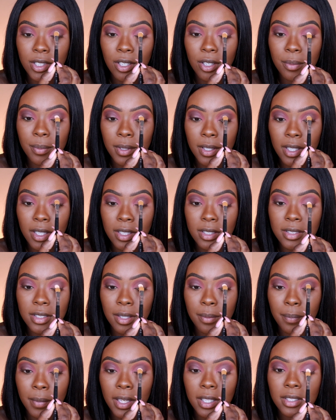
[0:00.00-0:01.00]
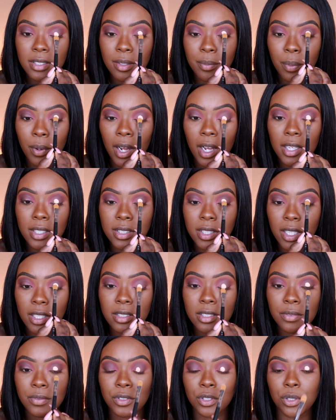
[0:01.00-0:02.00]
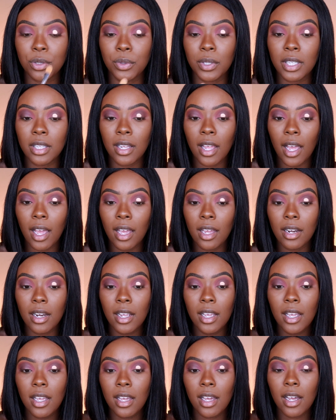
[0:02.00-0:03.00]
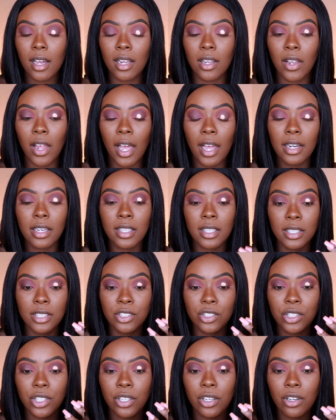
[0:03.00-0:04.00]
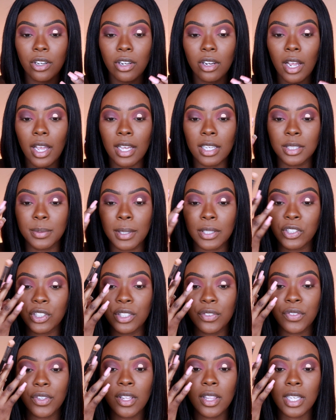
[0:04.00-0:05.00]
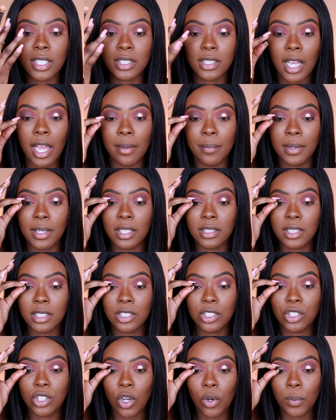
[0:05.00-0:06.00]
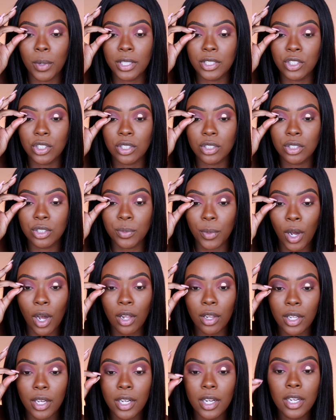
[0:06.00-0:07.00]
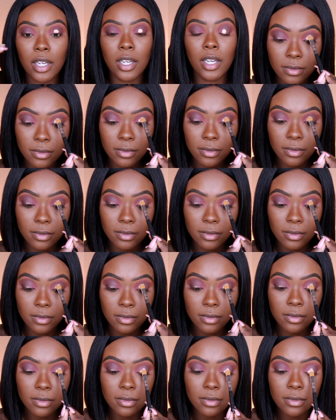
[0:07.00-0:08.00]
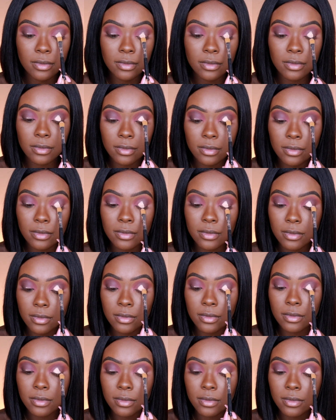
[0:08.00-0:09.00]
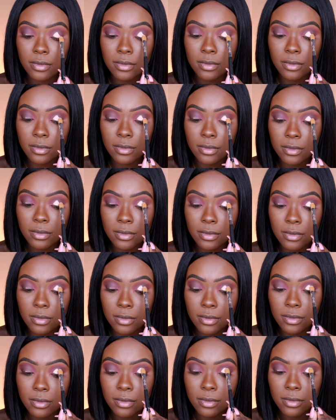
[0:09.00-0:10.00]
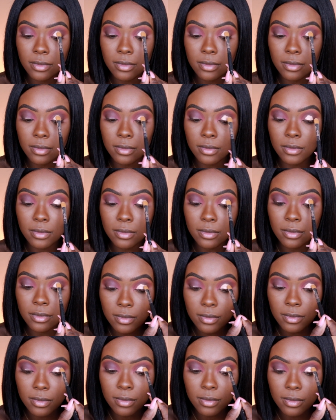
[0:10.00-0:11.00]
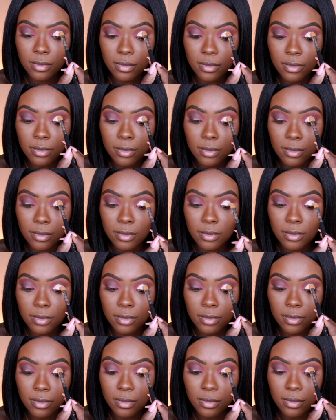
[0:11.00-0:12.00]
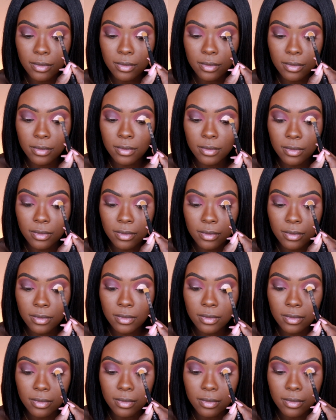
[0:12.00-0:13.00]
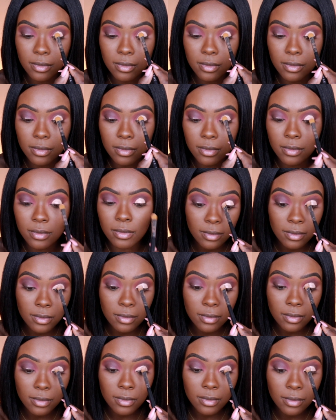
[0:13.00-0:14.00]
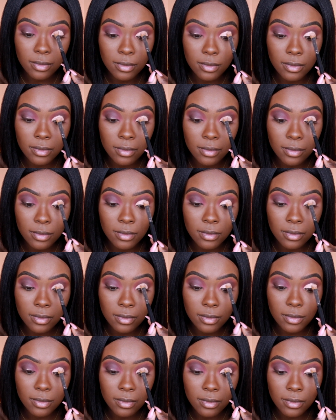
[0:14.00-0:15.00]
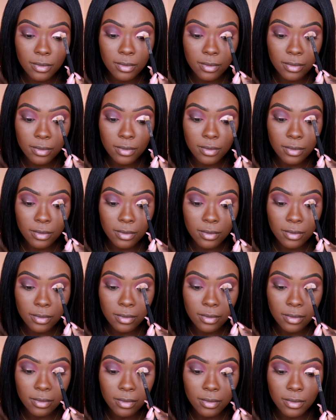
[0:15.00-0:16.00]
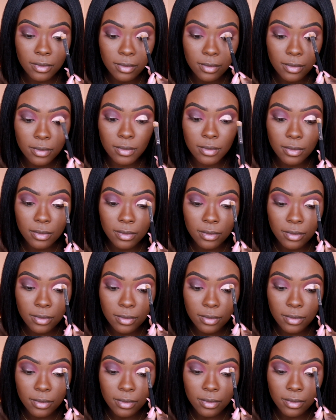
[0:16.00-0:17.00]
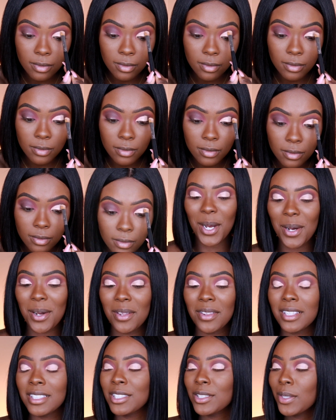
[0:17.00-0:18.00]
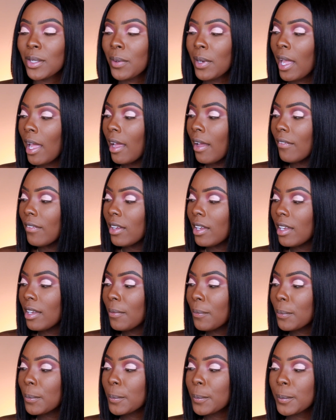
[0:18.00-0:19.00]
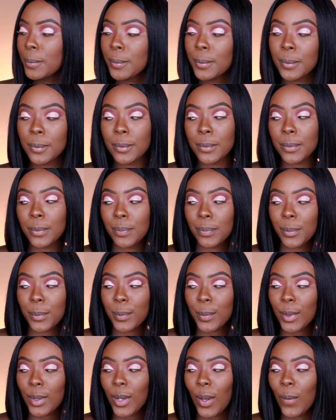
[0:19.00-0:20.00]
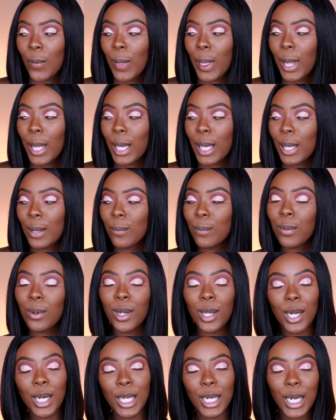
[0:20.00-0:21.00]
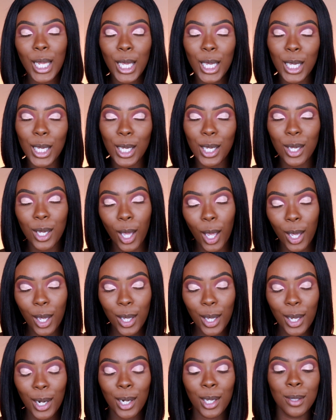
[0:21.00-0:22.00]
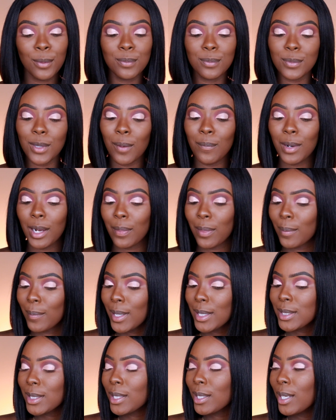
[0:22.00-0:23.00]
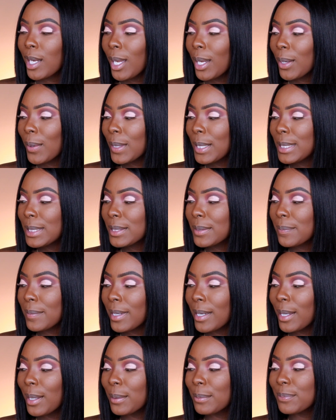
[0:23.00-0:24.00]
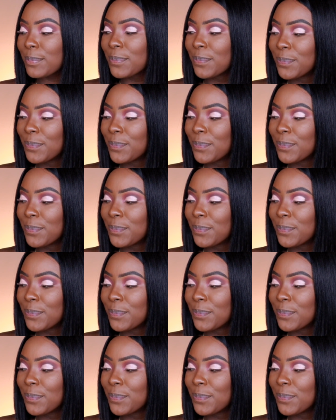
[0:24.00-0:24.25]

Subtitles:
though because it makes the process of doing that a lot easier, especially for this eye because it's so much smaller. Being able to like press this down, it creates it easier for me than me trying to figure out like, okay, I need to get this high or this high, you know. So this is where we have it. Looking pretty dang good. I'm not the best at a cut crease, but